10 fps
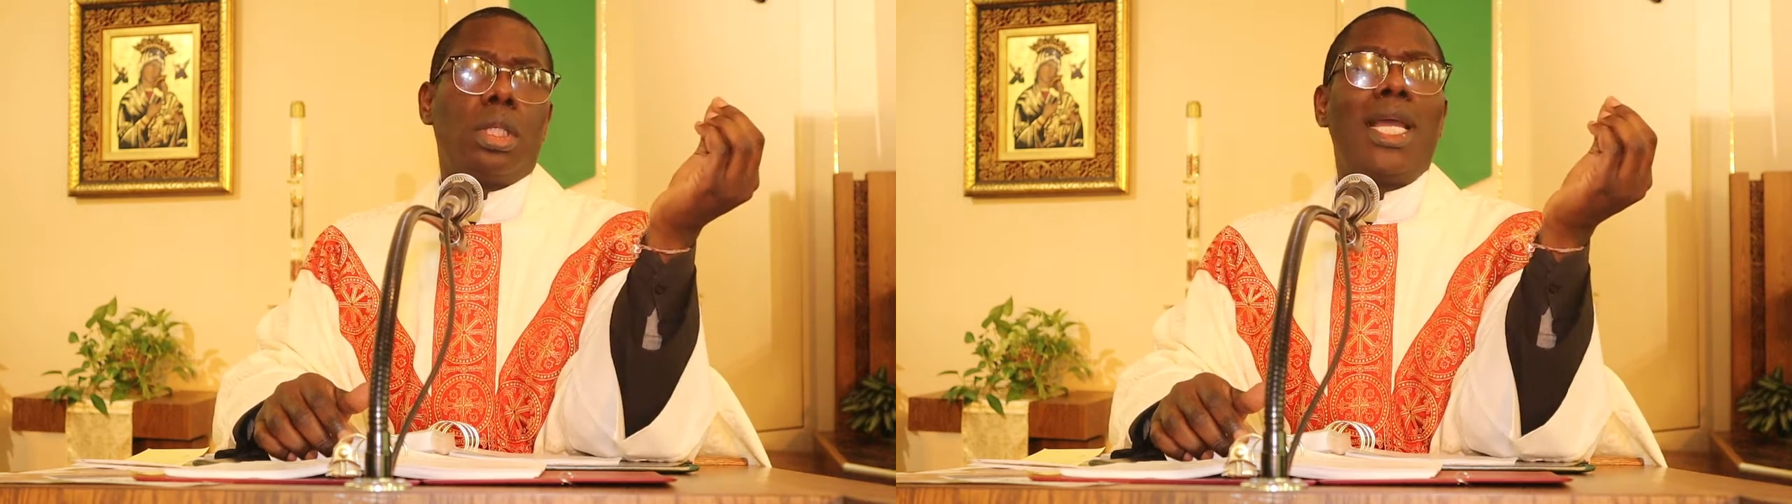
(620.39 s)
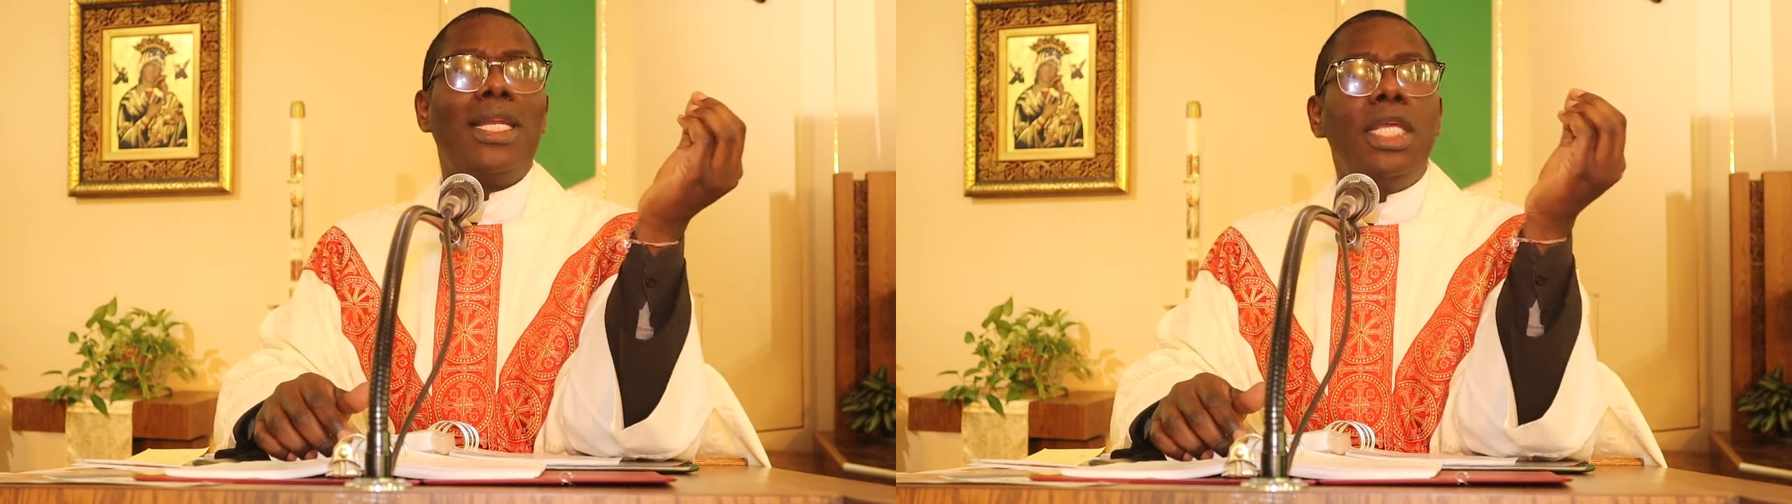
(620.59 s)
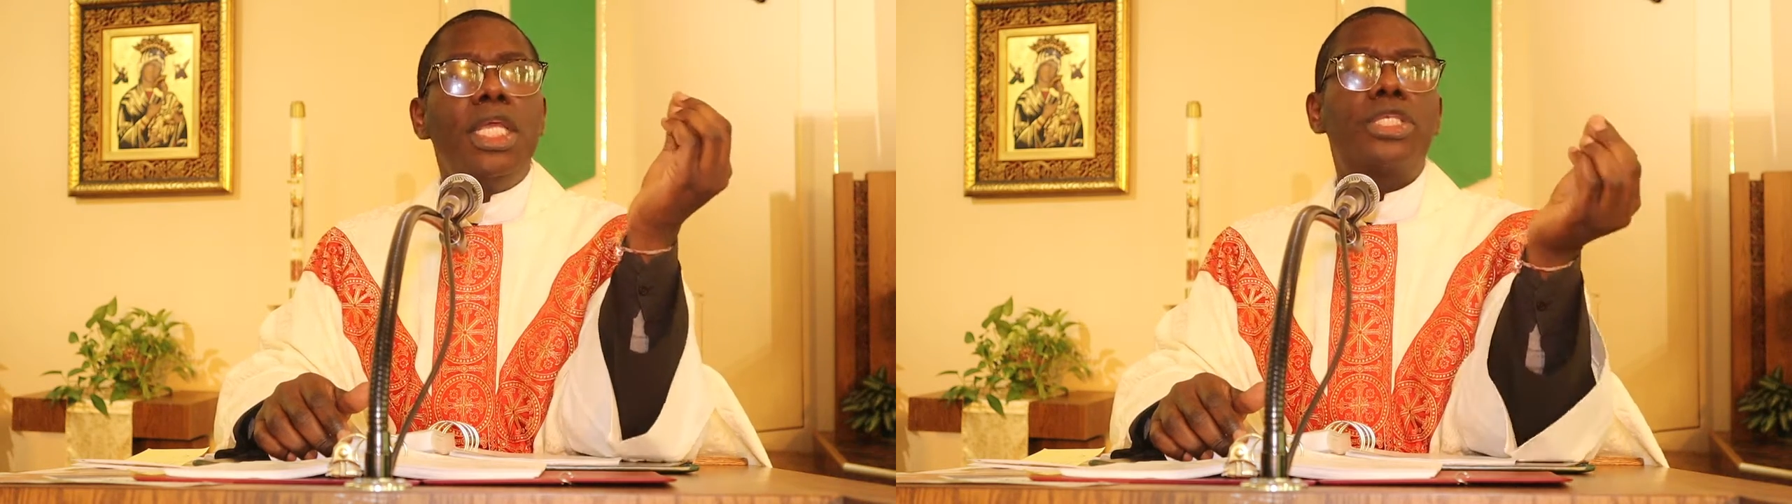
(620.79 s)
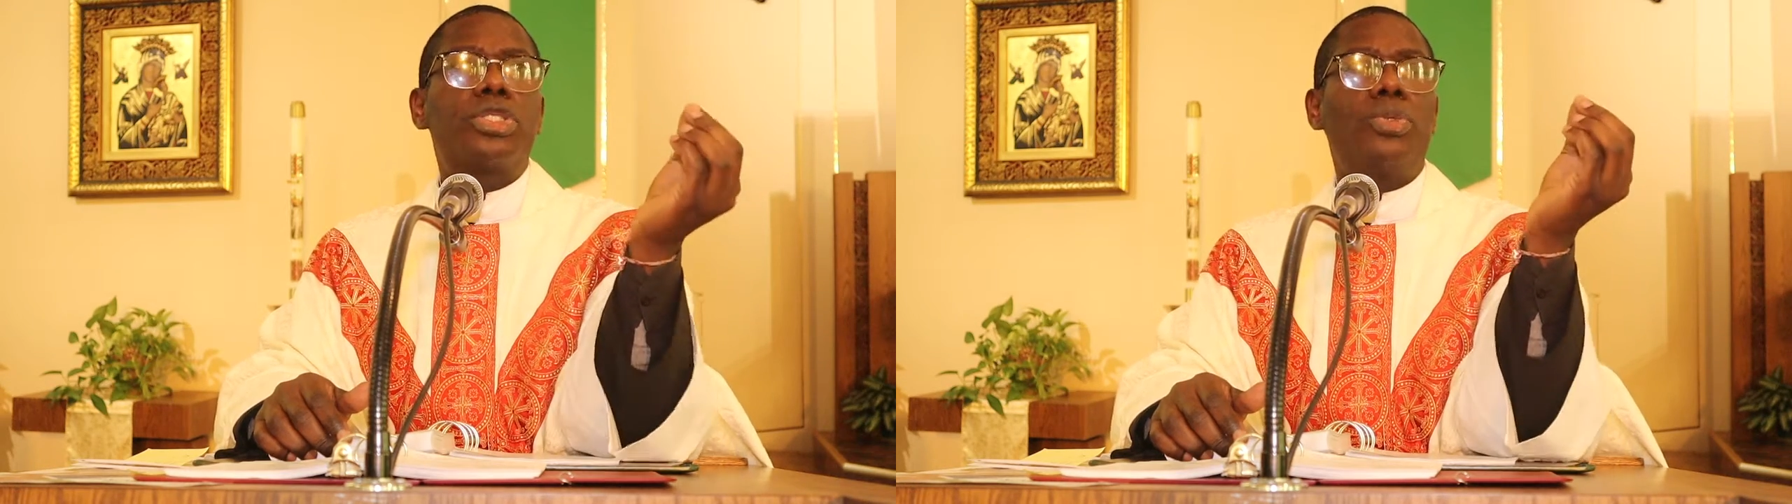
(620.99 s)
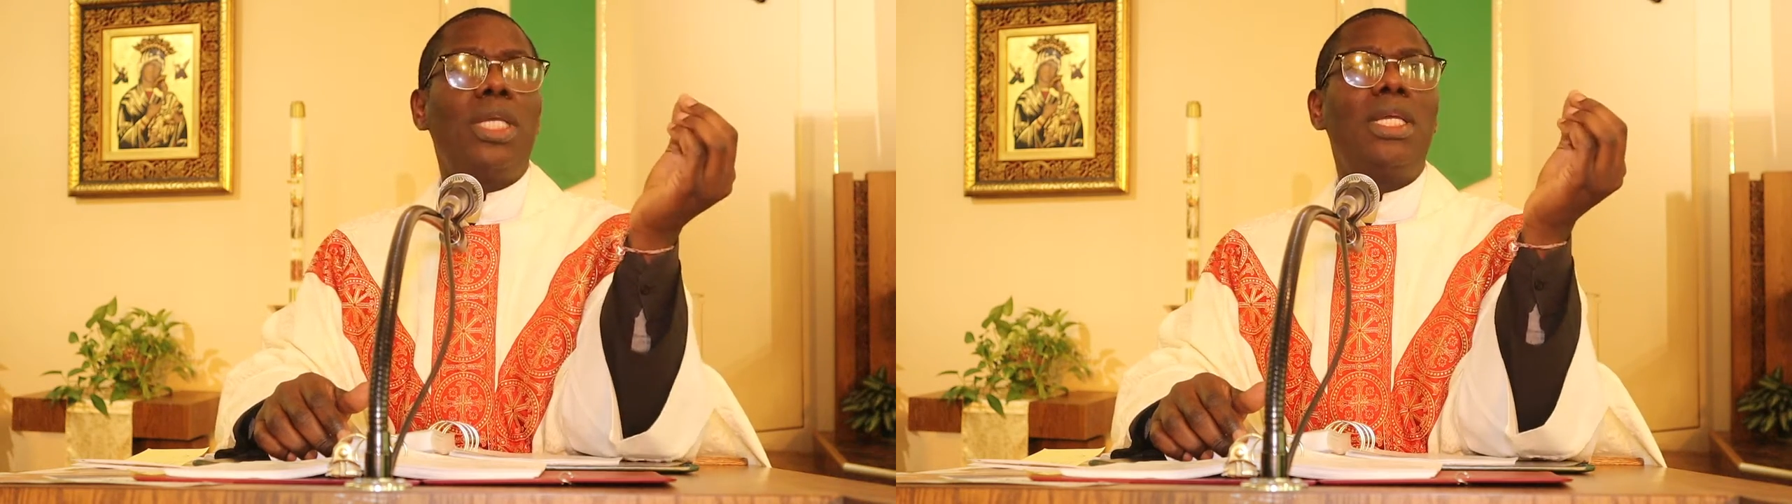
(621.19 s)
And
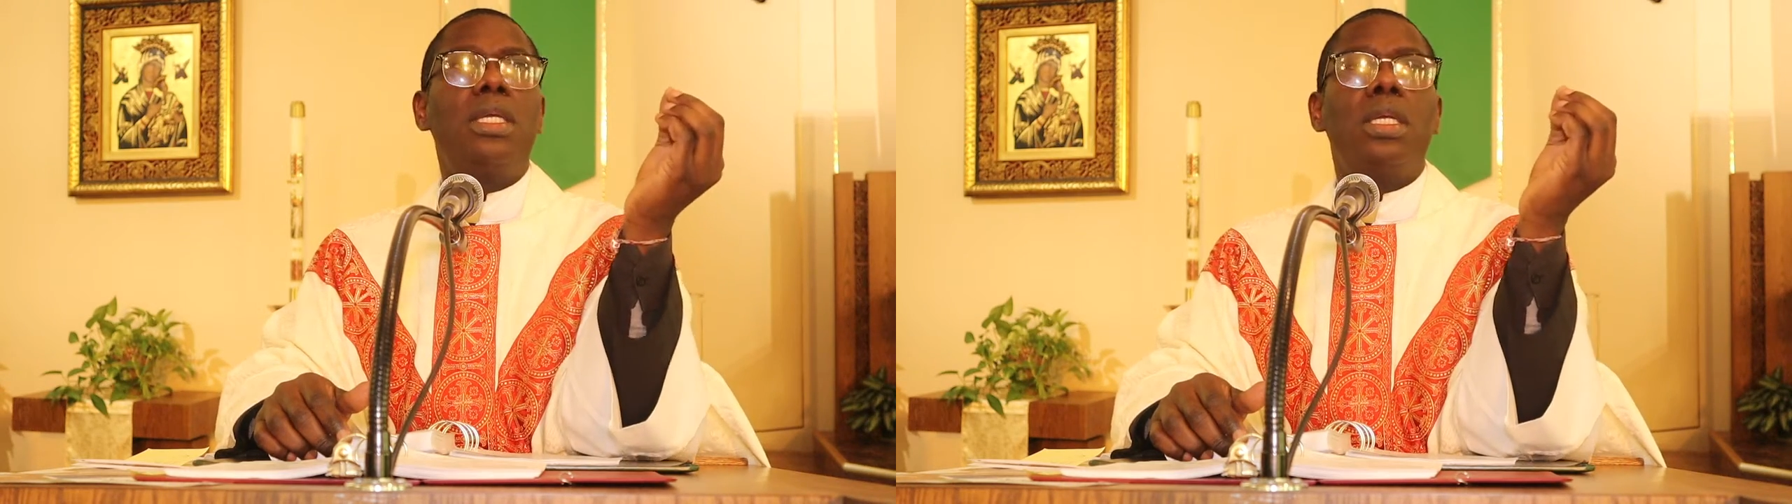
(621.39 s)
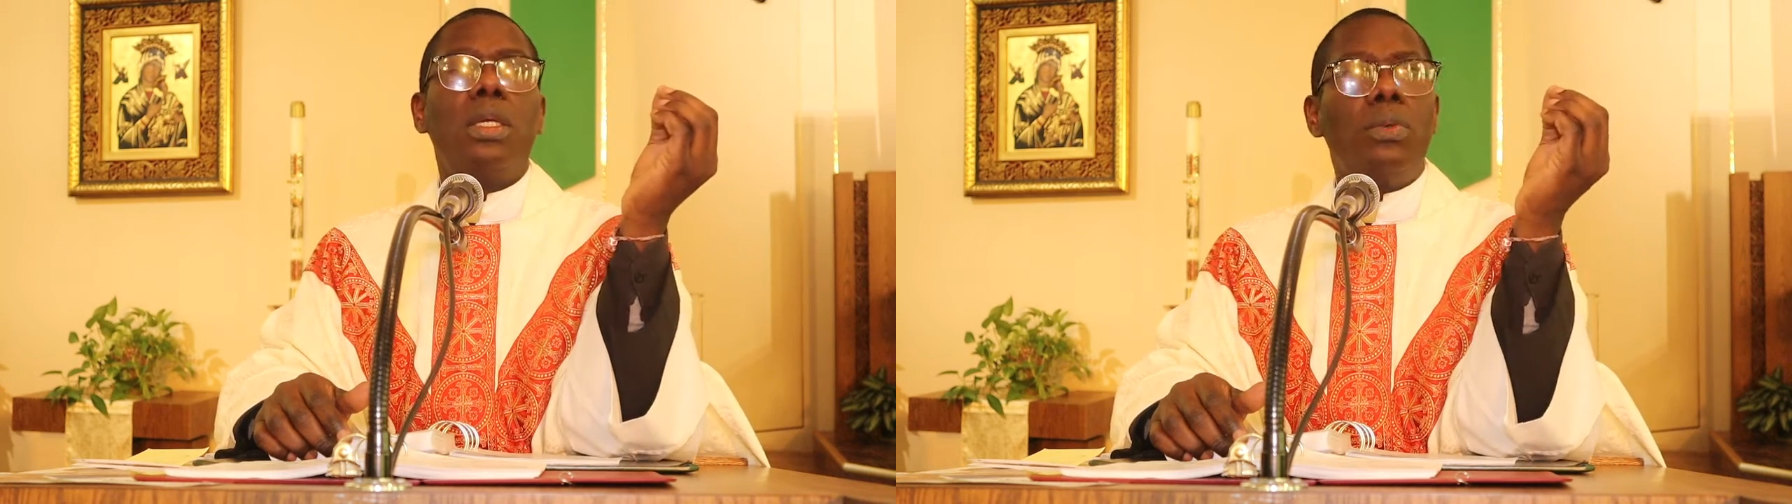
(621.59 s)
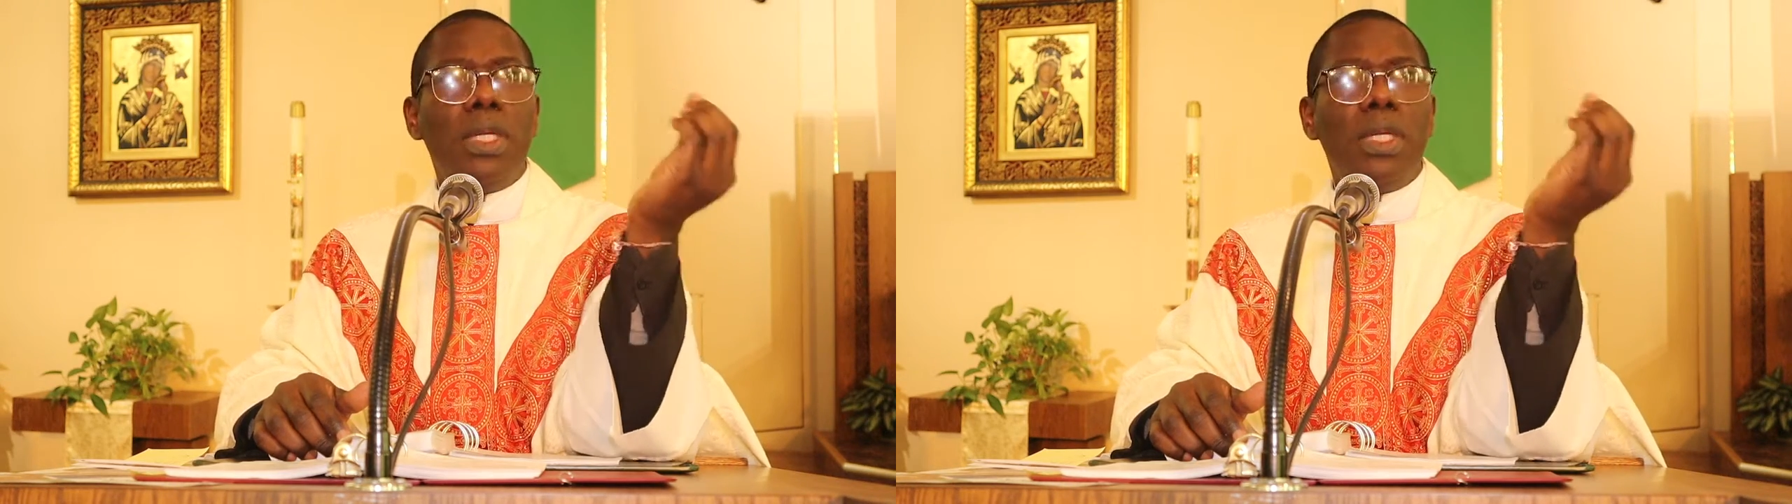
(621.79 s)
history